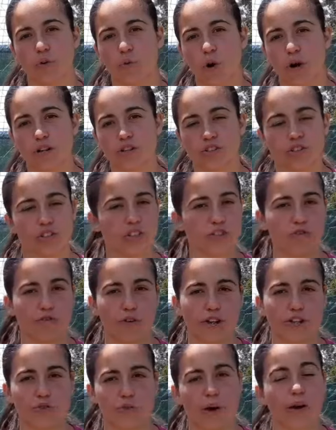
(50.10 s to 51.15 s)
water to just
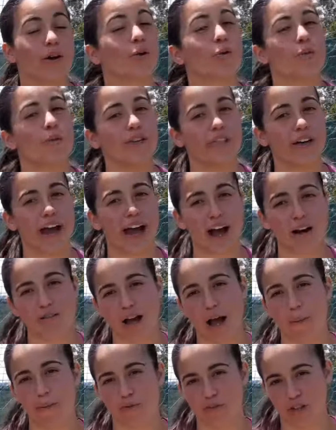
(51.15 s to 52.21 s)
fresh water without
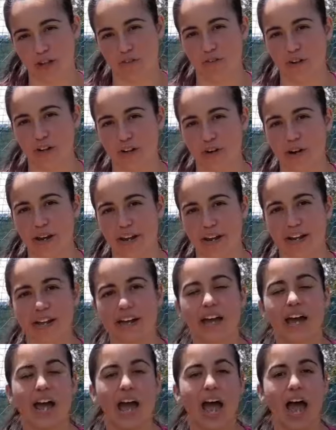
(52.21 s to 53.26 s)
apple cider vinegar in it.
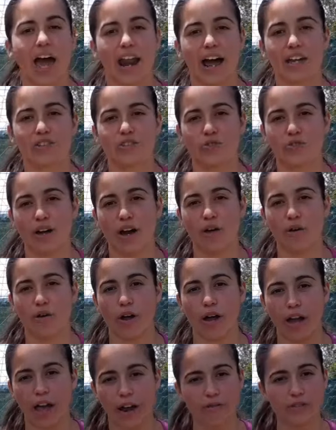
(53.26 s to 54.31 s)
And I do that
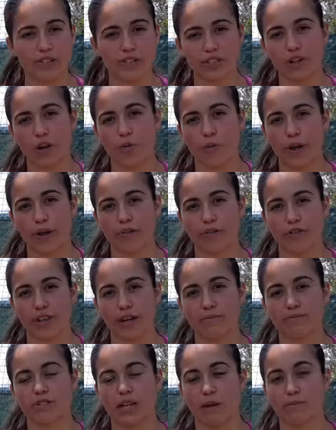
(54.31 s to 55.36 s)
every single week for
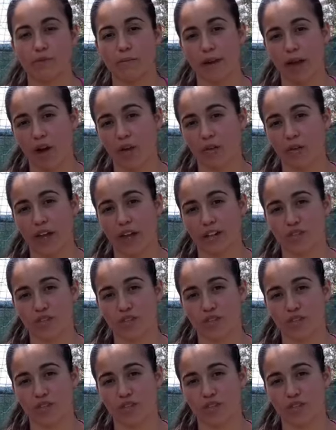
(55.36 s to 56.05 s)
them to keep them healthy and